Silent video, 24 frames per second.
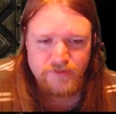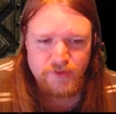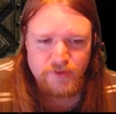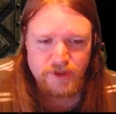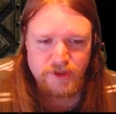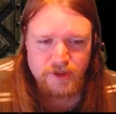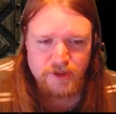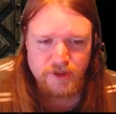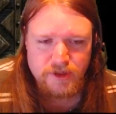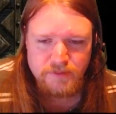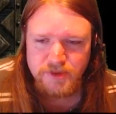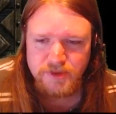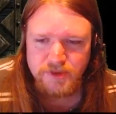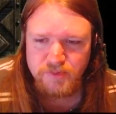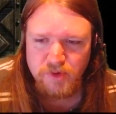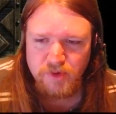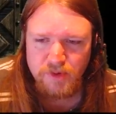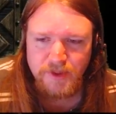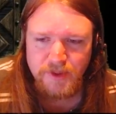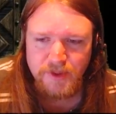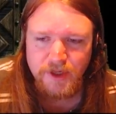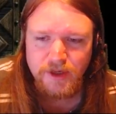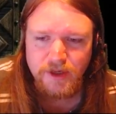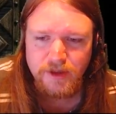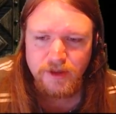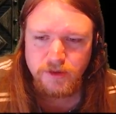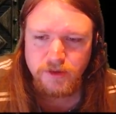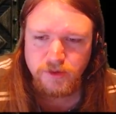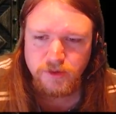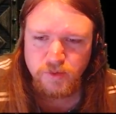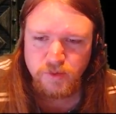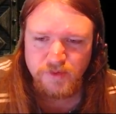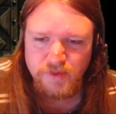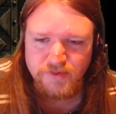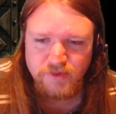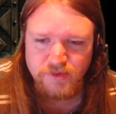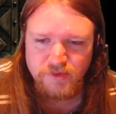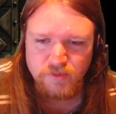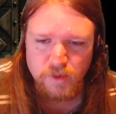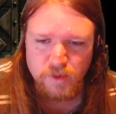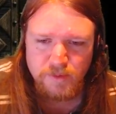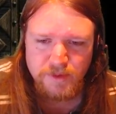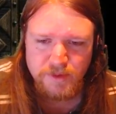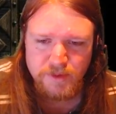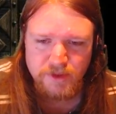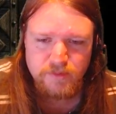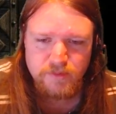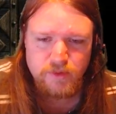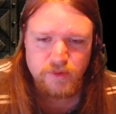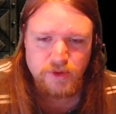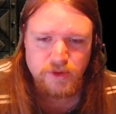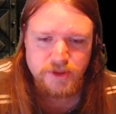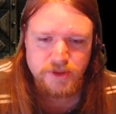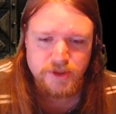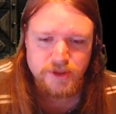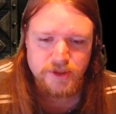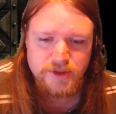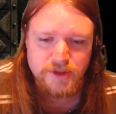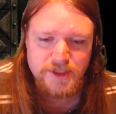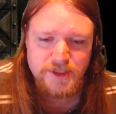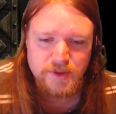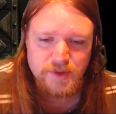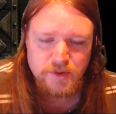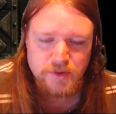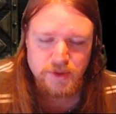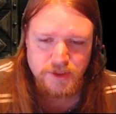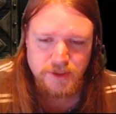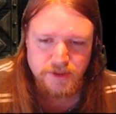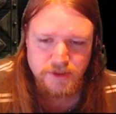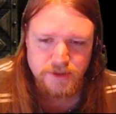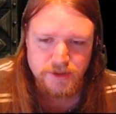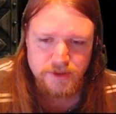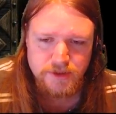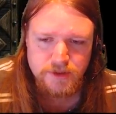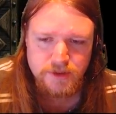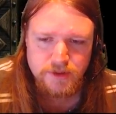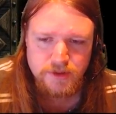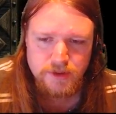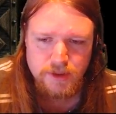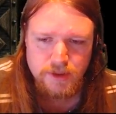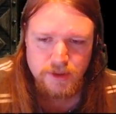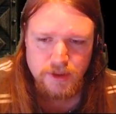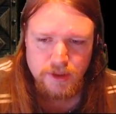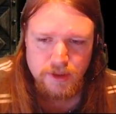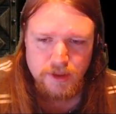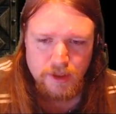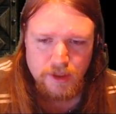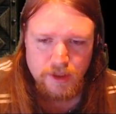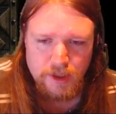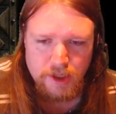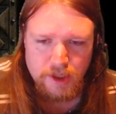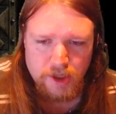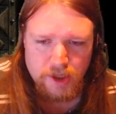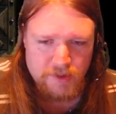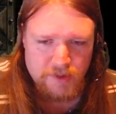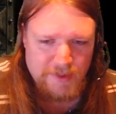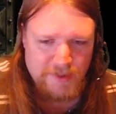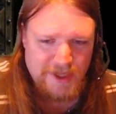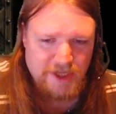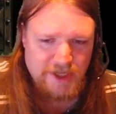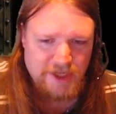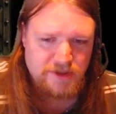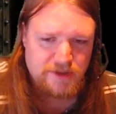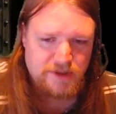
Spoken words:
the compass proper. The dwarven woman points to the southeast. Her companion